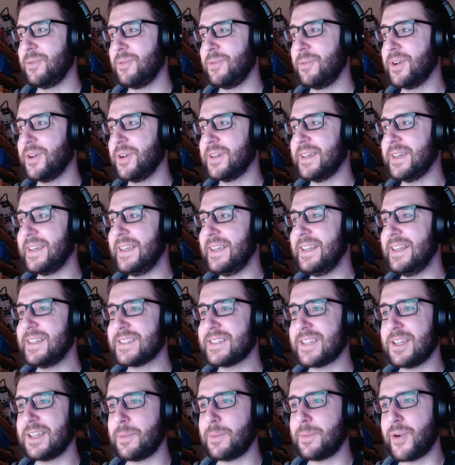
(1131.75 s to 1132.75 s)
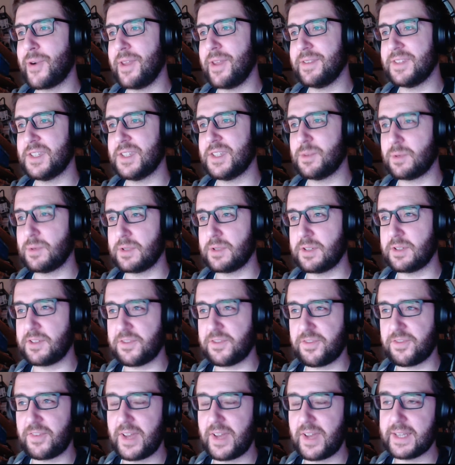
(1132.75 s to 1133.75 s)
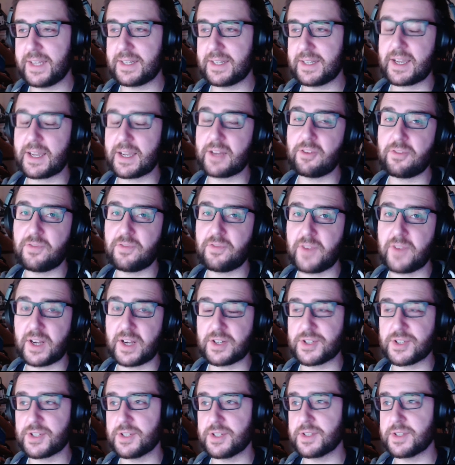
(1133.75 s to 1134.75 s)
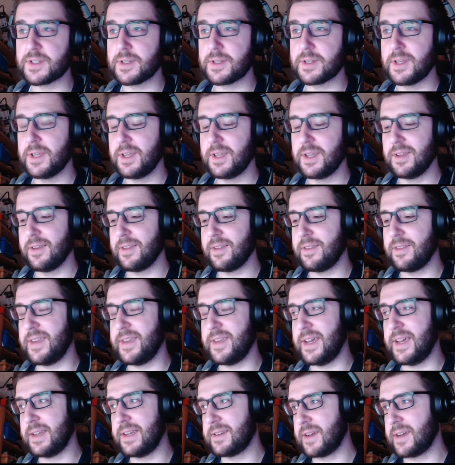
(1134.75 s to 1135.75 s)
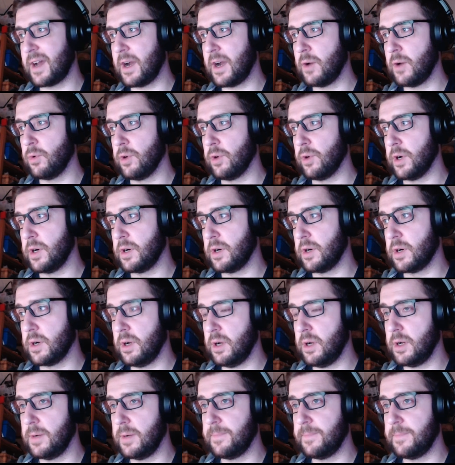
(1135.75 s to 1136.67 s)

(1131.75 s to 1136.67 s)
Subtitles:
We're going to, inside the parentheses, we're going to define the kind of functions that our,